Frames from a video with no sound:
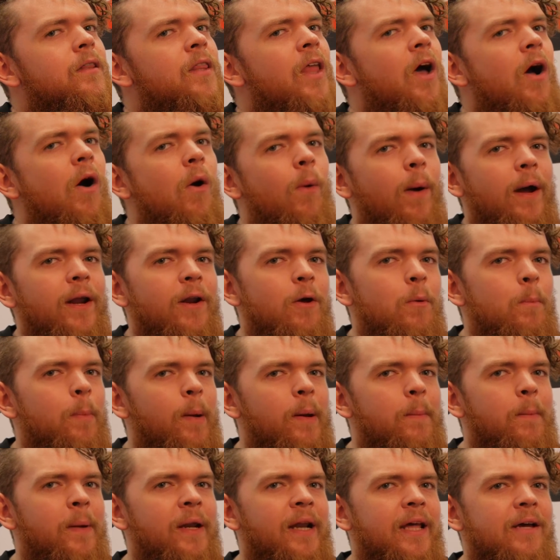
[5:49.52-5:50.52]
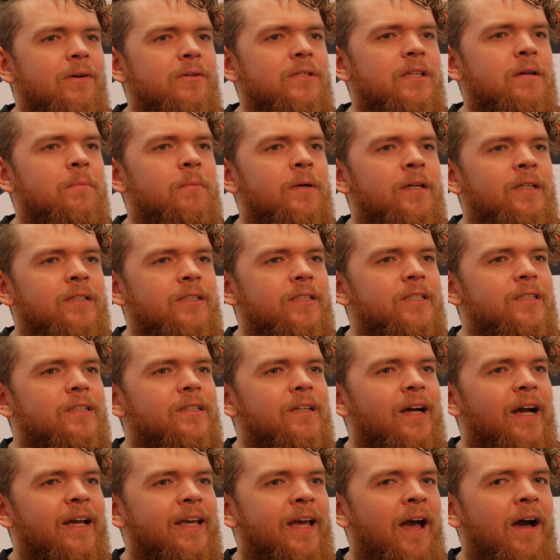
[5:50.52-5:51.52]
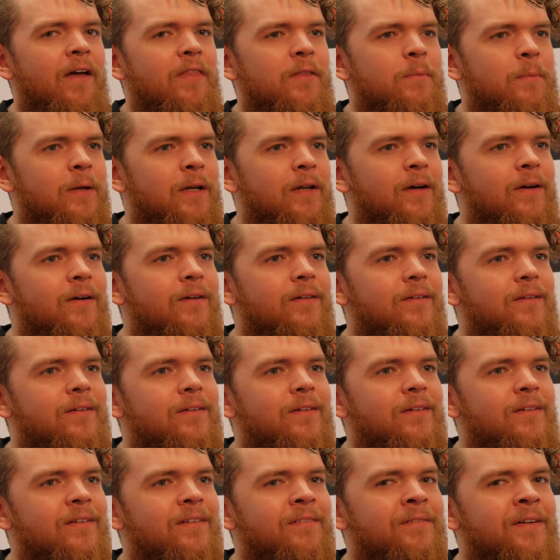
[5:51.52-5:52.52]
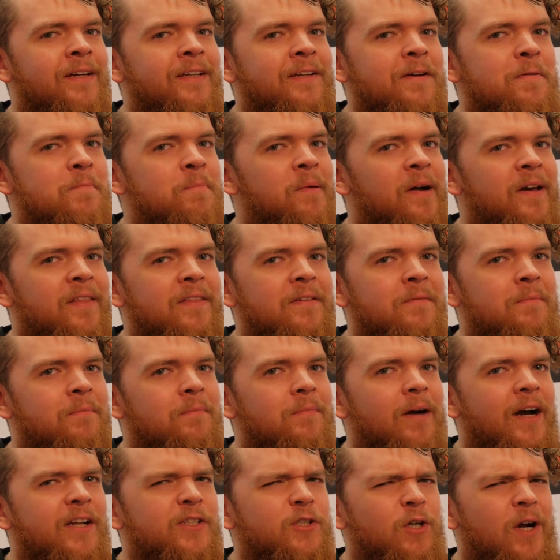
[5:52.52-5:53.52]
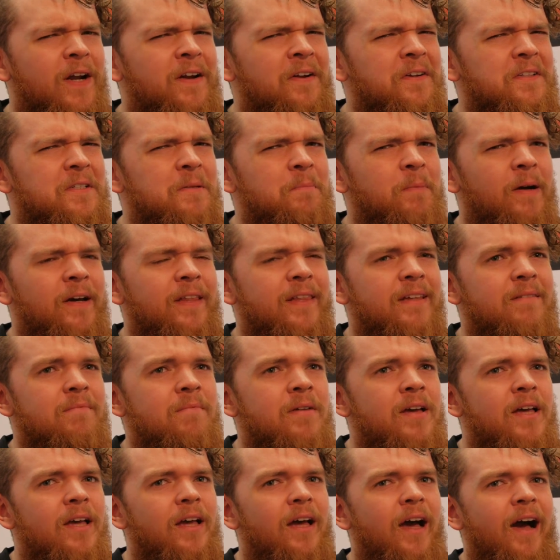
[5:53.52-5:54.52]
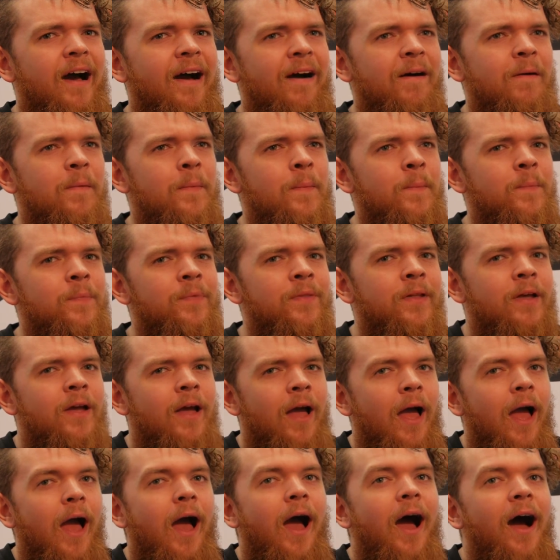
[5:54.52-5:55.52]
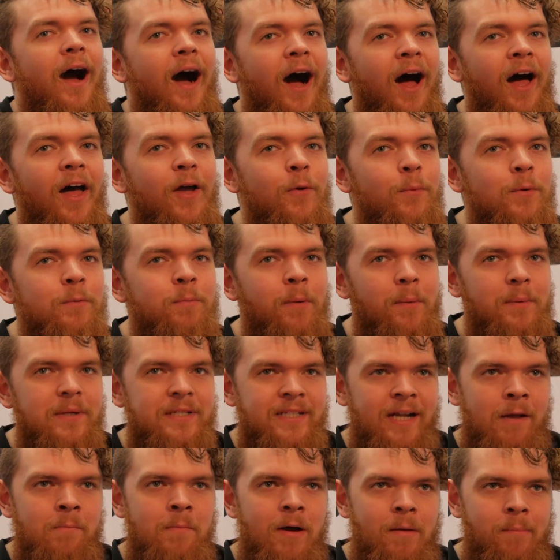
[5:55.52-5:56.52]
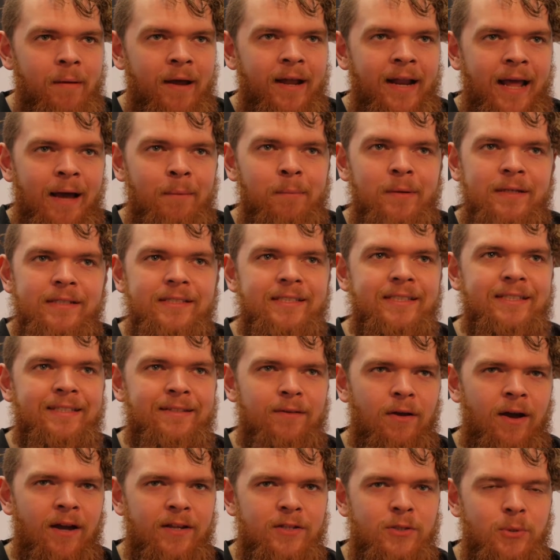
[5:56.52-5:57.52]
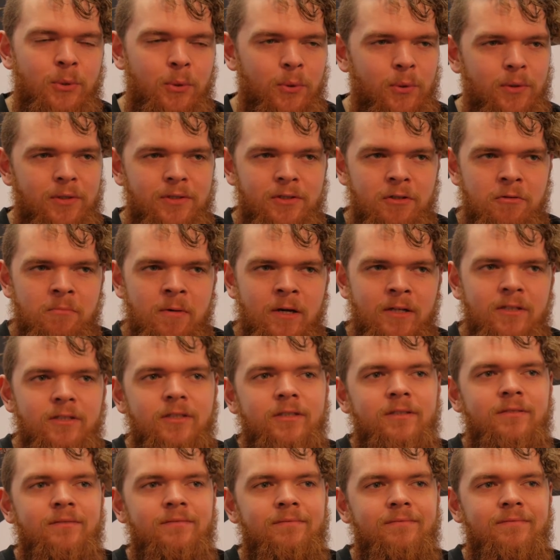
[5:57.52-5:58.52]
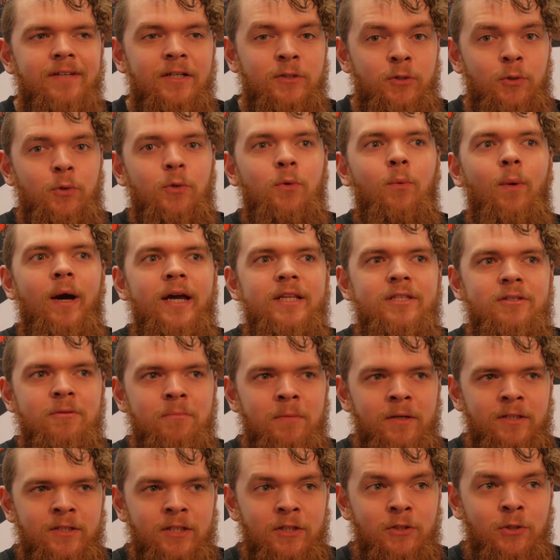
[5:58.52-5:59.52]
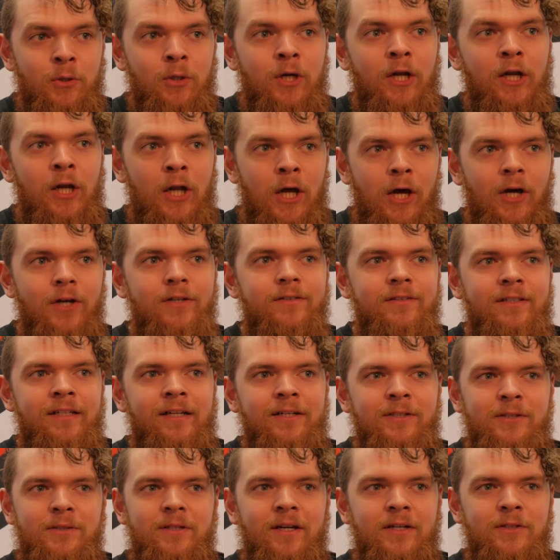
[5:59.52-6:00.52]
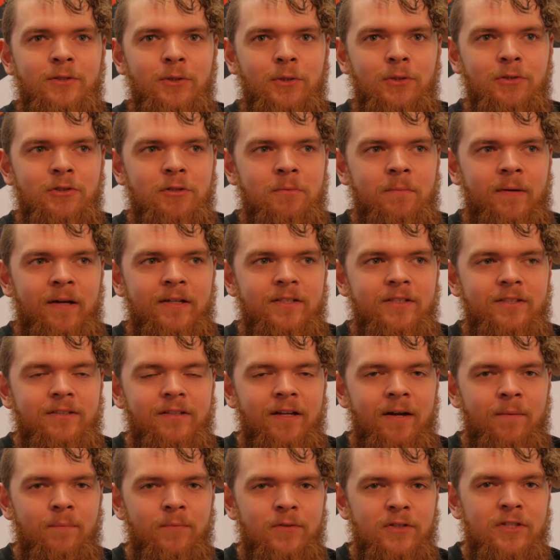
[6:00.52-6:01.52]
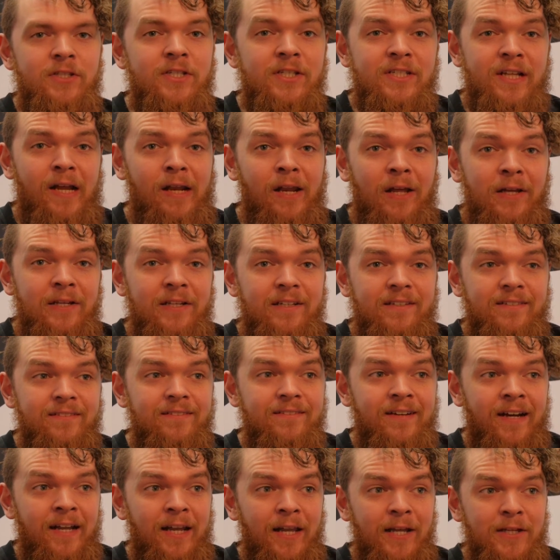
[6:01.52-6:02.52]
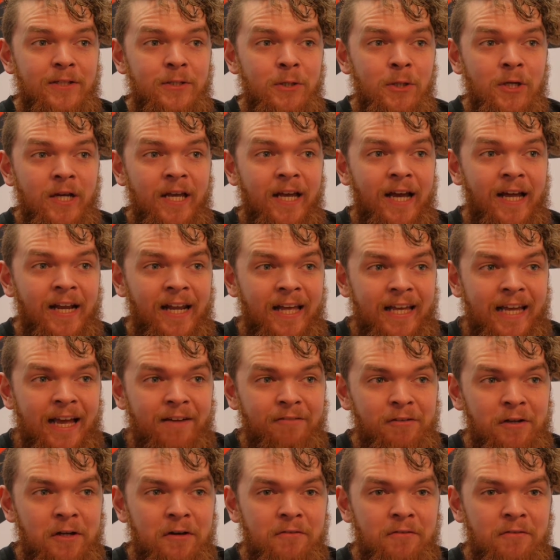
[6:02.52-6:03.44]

No, I don't bite my nails that much. I cut them a lot. If I don't bite them, I try not to bite them. I would probably say my bad habits is that I talk too much. I talk way too much. I talk a lot, and I talk too much. Just because I like talking. I like having